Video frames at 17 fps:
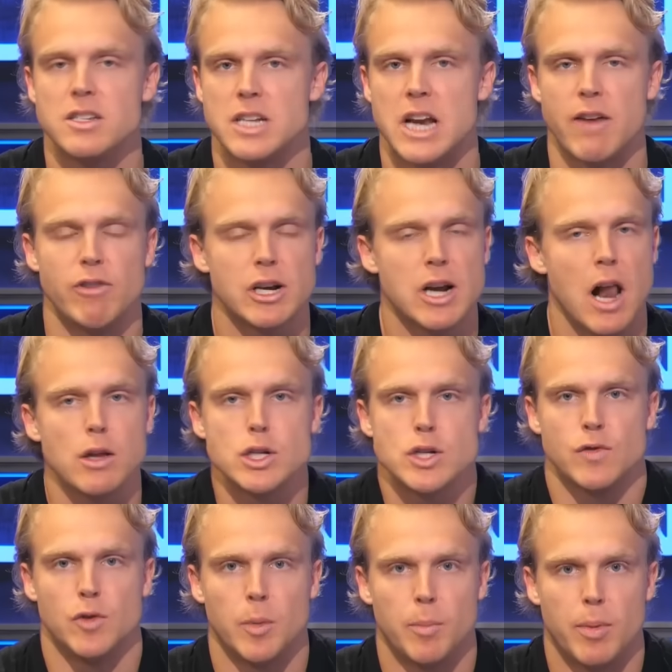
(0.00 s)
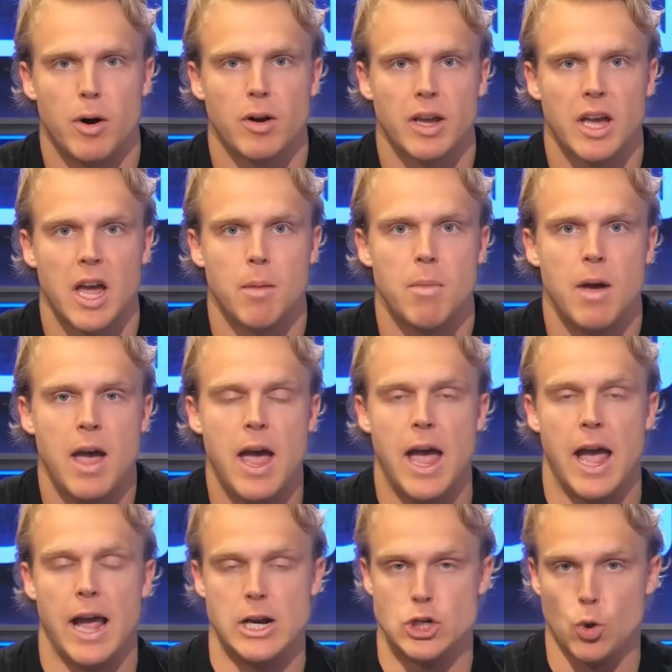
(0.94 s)
in every college football game,
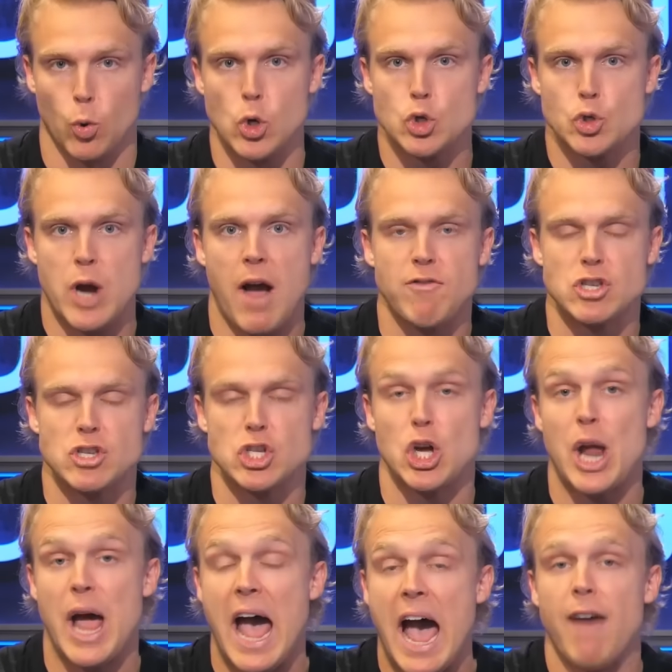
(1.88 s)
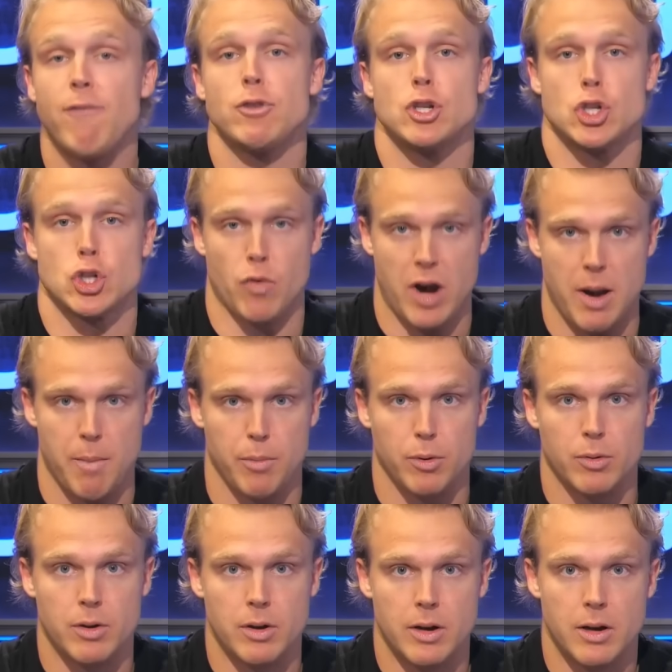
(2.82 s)
and Jordan Travis is going to have to
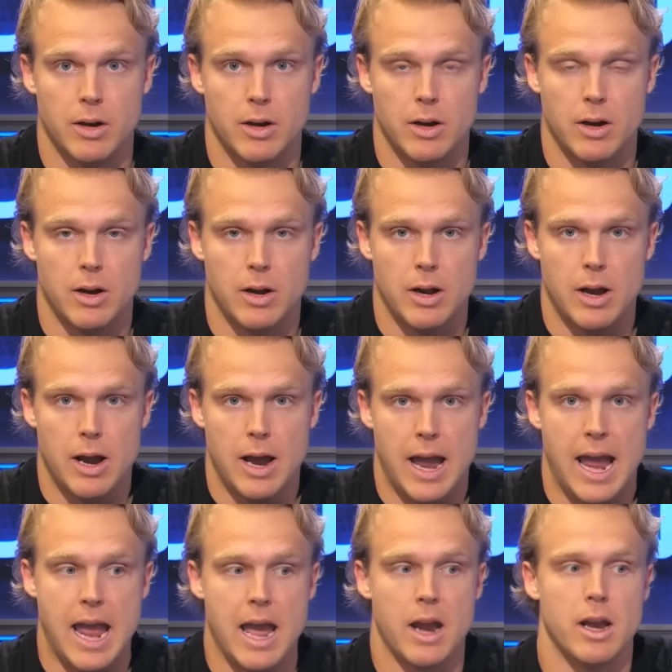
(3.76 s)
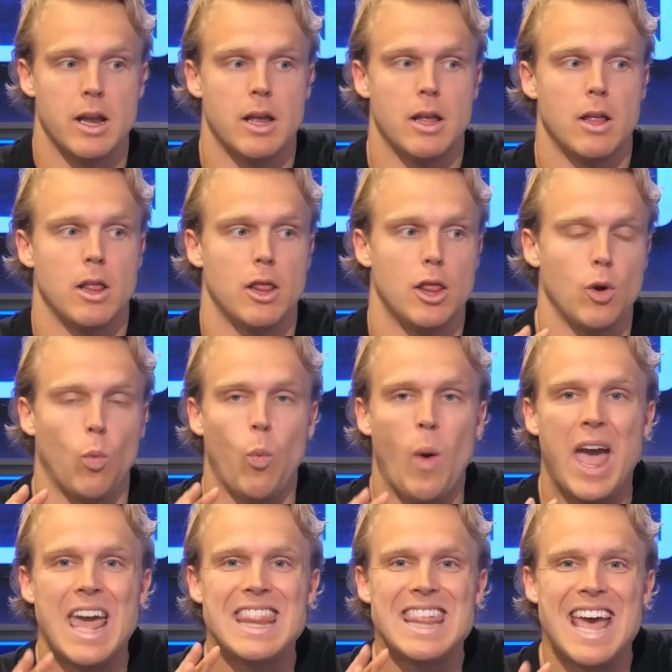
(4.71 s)
scramble. And the
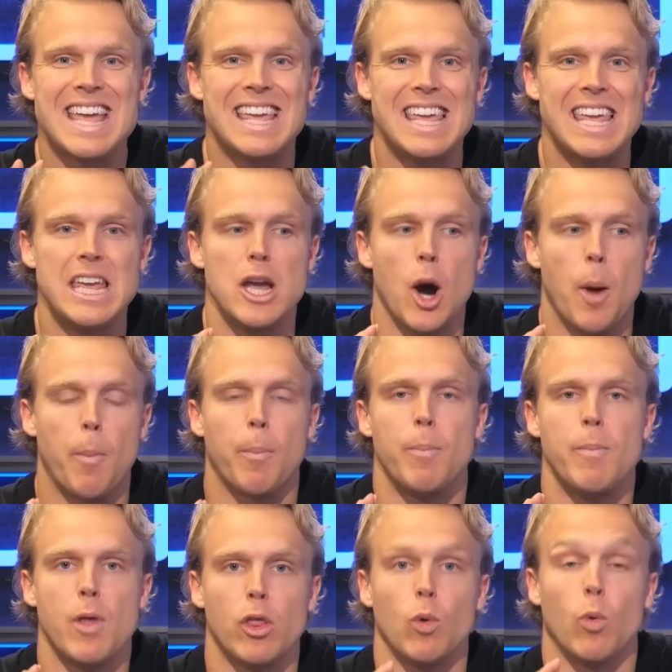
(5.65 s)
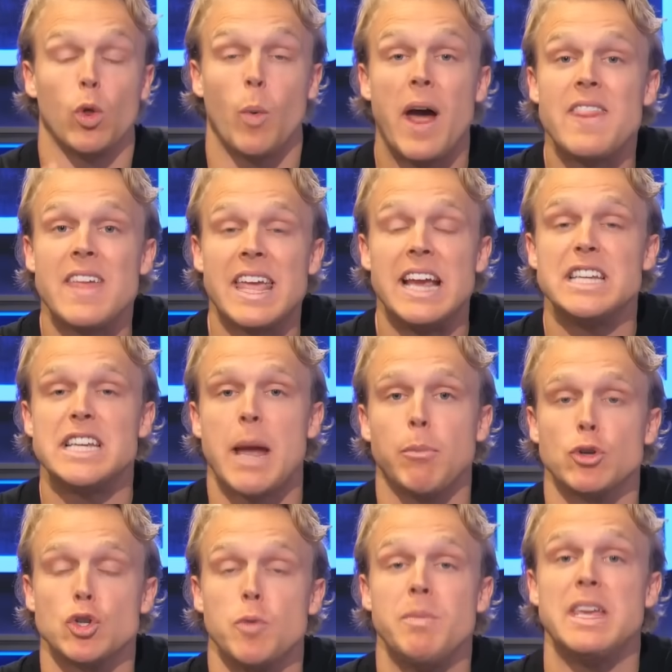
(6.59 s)
way that he's
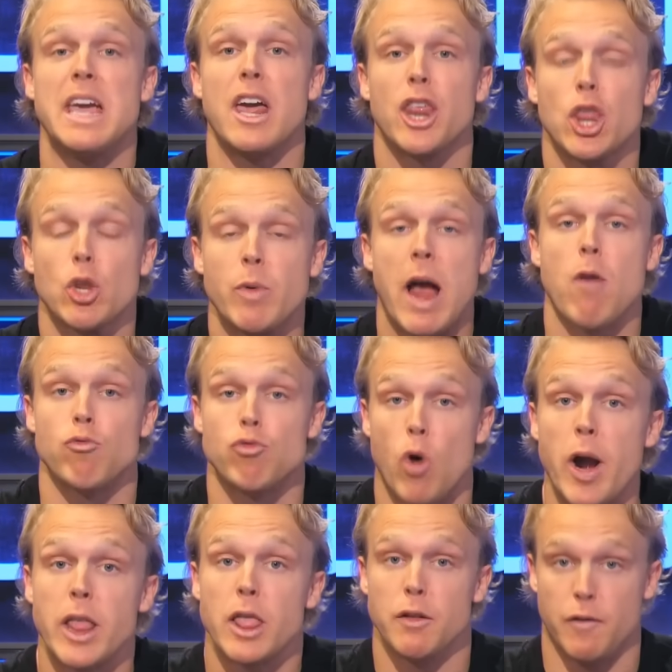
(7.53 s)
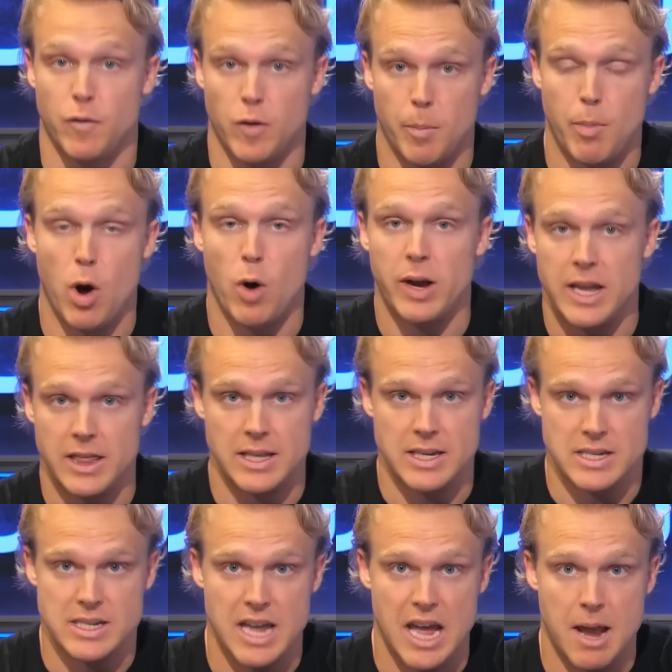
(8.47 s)
able to be a threat running the football in
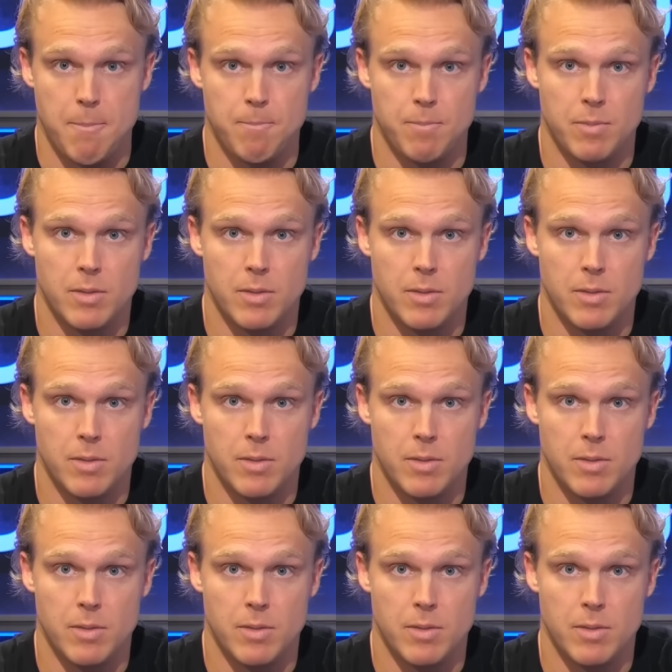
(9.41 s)
this game,